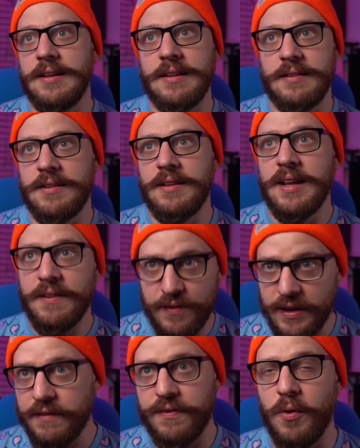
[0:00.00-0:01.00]

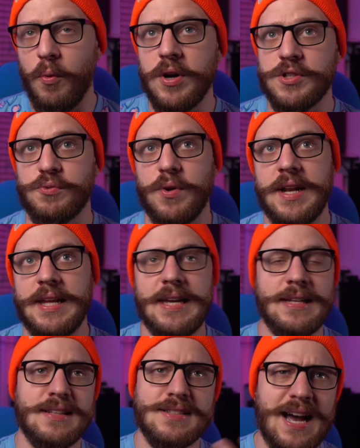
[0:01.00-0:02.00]
even if it was ready
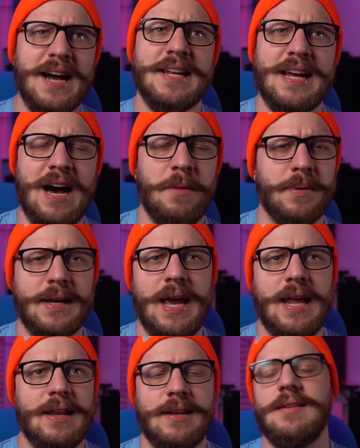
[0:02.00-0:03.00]
it's kind of
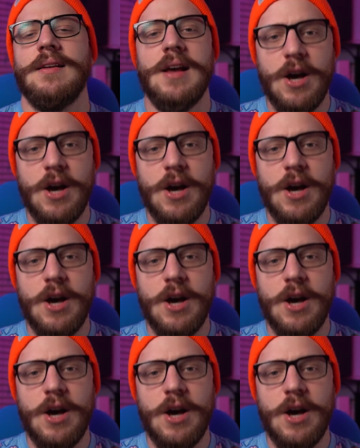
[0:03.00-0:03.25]
complicated and